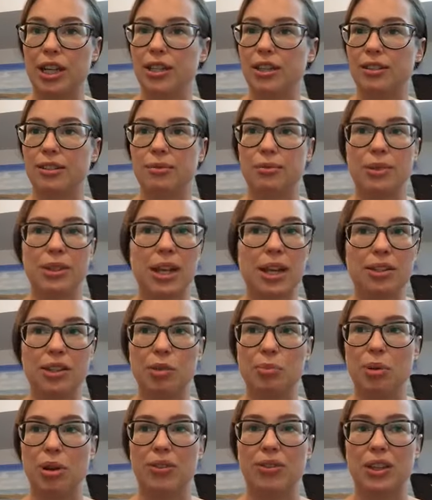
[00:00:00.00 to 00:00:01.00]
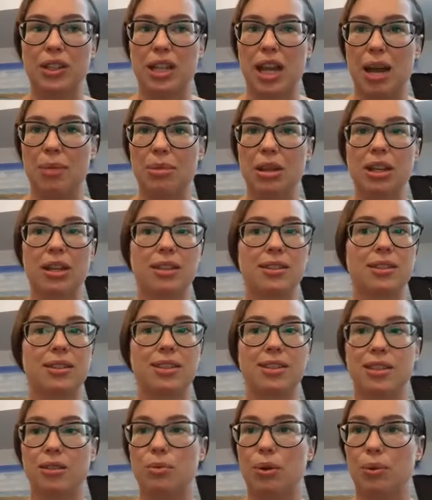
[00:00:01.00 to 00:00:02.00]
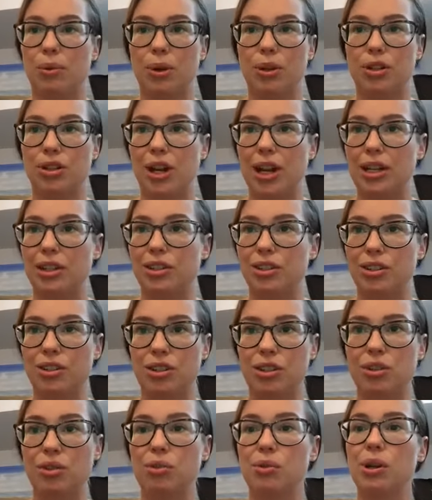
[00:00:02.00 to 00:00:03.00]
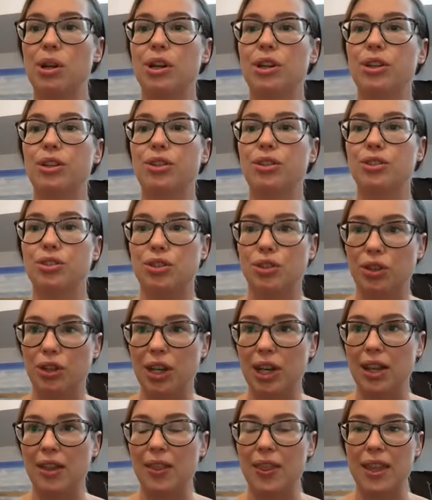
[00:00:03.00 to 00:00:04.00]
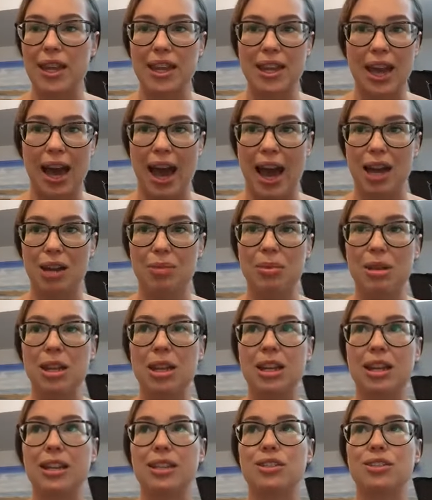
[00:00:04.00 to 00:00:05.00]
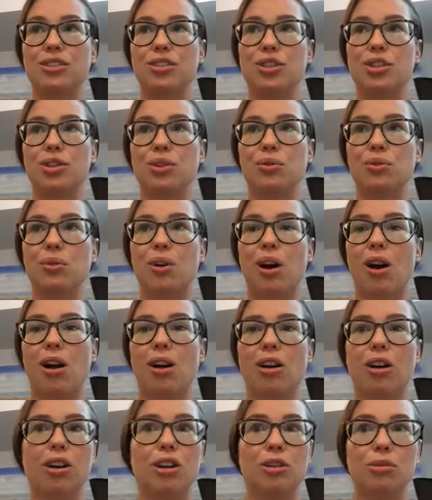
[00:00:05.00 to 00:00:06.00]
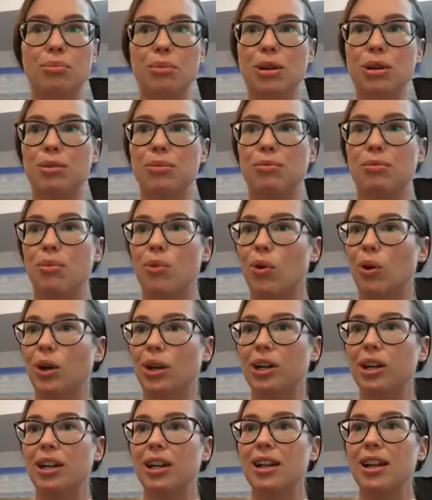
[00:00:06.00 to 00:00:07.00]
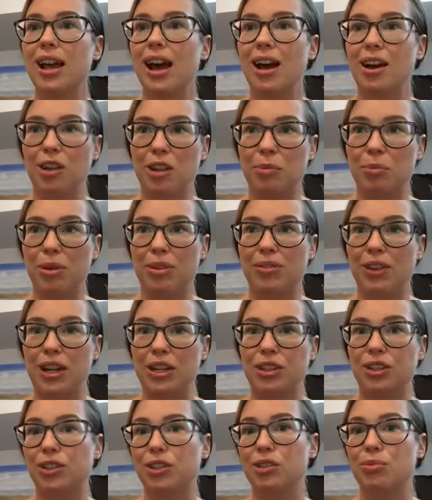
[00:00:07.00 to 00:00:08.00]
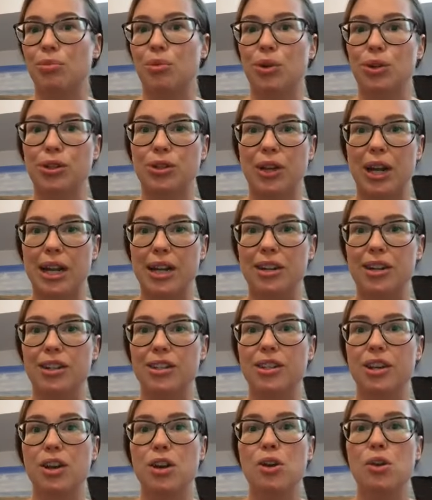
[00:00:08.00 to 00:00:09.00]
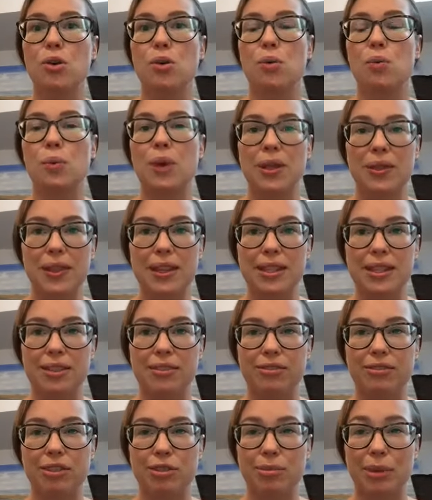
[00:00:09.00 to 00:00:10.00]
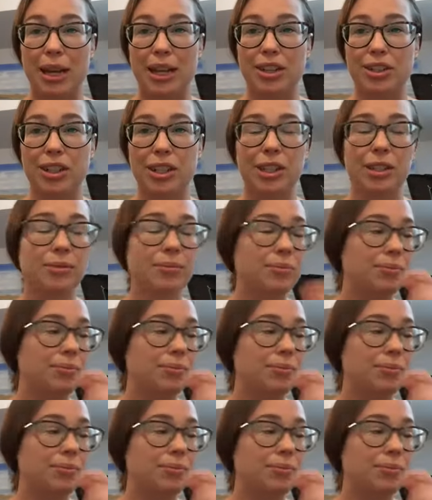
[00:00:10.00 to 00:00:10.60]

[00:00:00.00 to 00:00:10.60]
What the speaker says: This was actually perfect timing because this is what we were trying to do during the academy, is to arm more health professionals, more trainers with this information